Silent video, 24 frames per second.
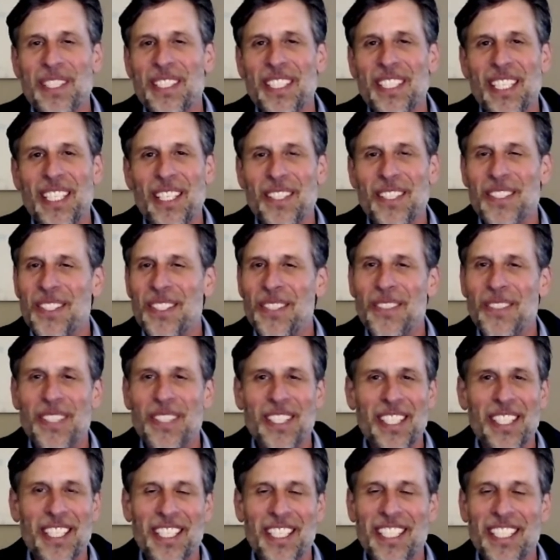you know, is doing
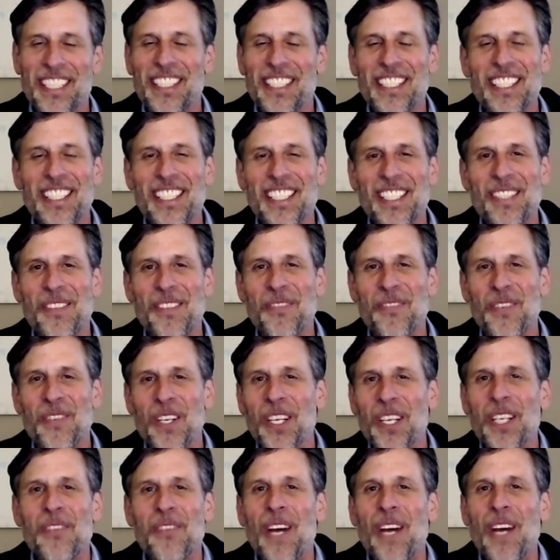good. And we feel
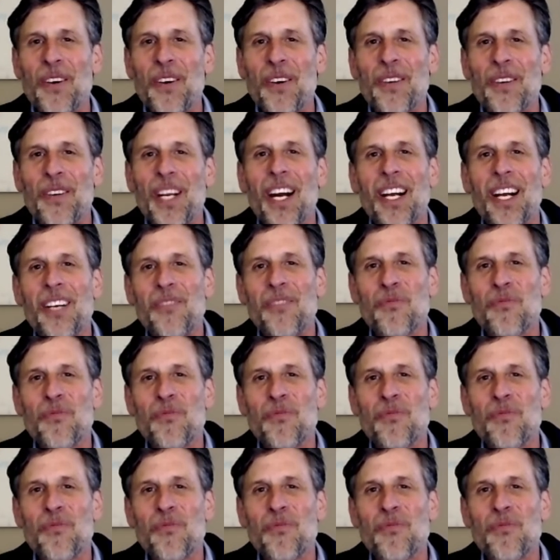good about where we are.